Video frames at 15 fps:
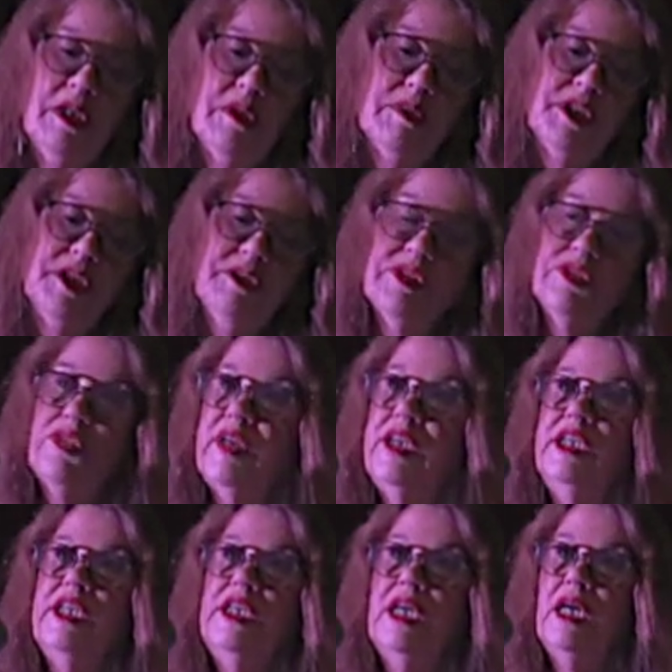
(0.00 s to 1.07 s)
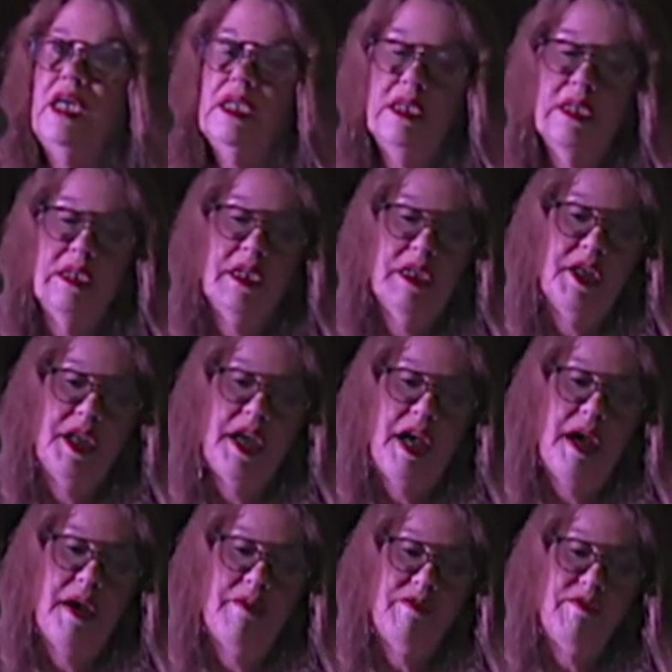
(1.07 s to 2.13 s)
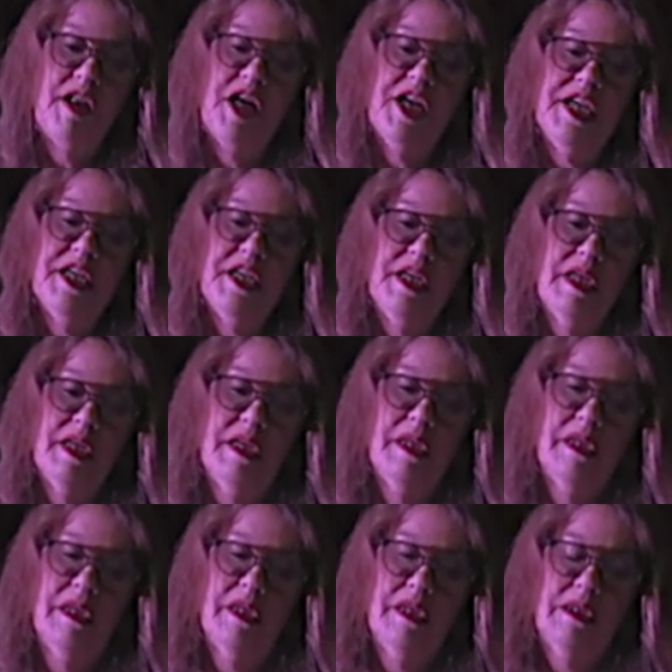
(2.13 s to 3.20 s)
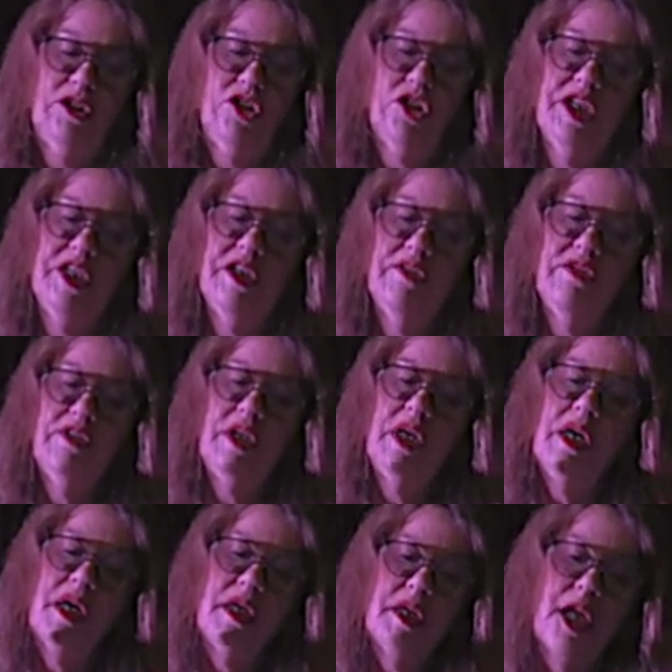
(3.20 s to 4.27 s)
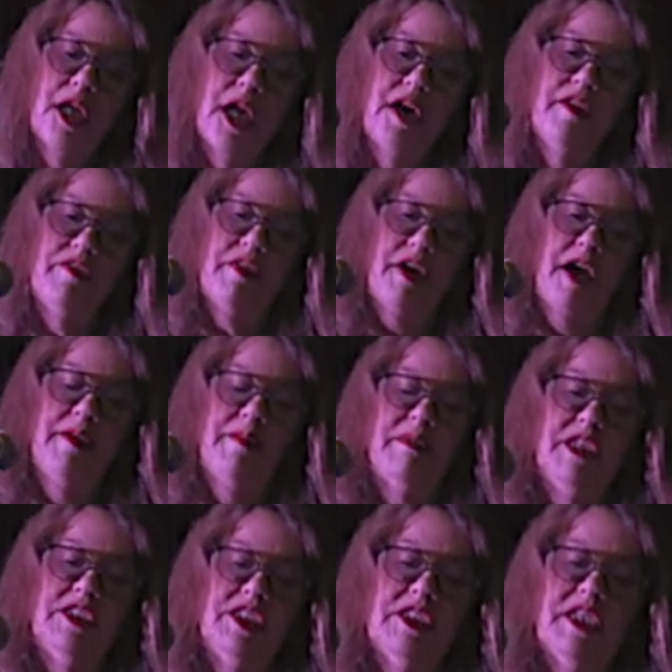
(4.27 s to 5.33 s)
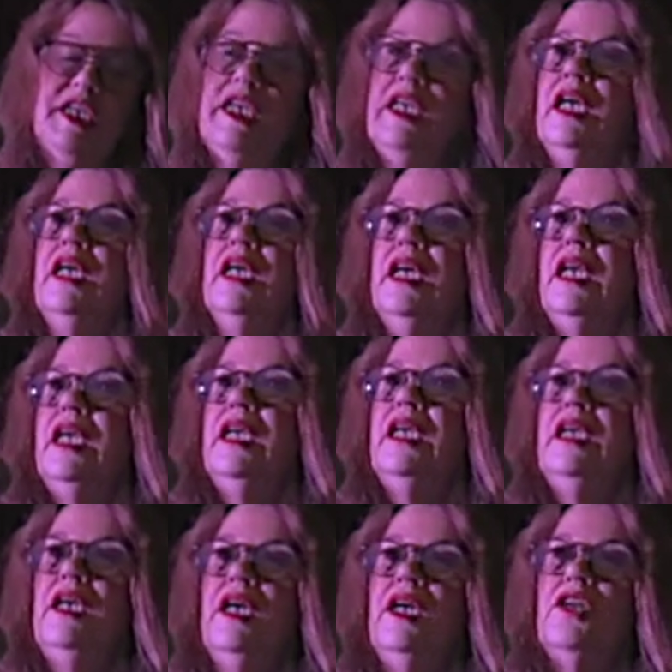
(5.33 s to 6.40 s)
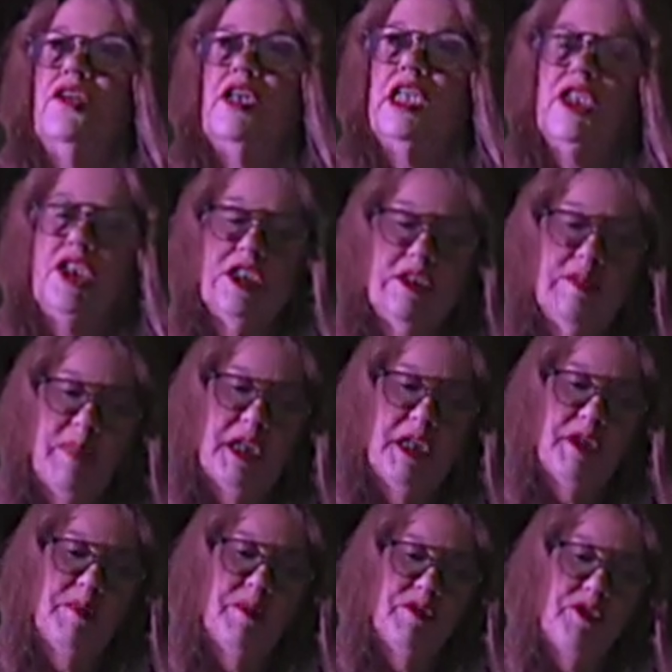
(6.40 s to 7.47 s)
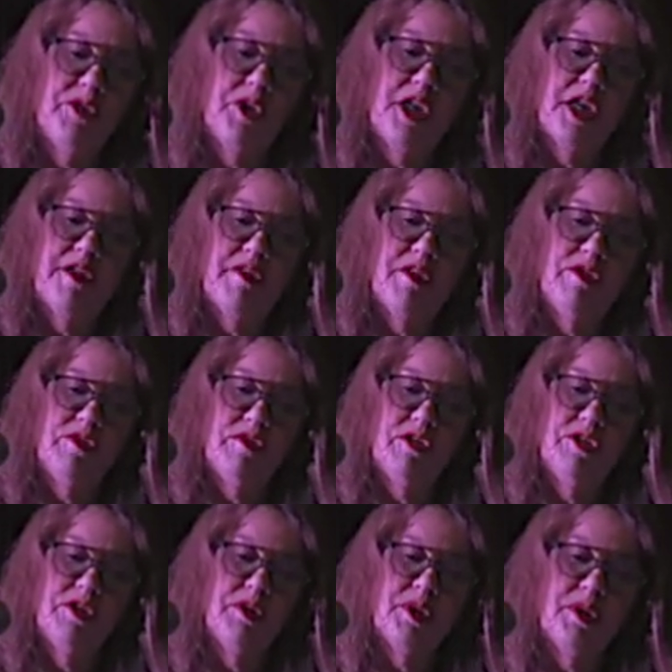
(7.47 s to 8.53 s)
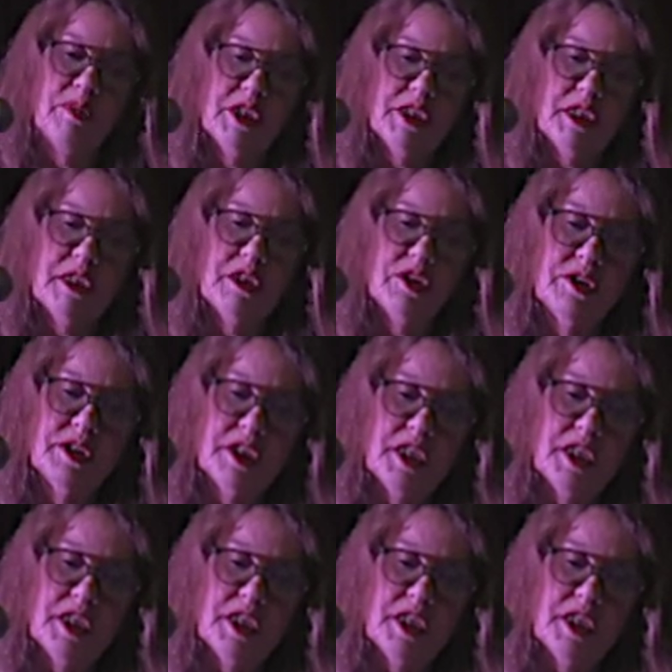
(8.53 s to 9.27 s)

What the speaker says: when he was very young in flying gear, training for the RAF. I must say he crashed his plane before he ever flew and went into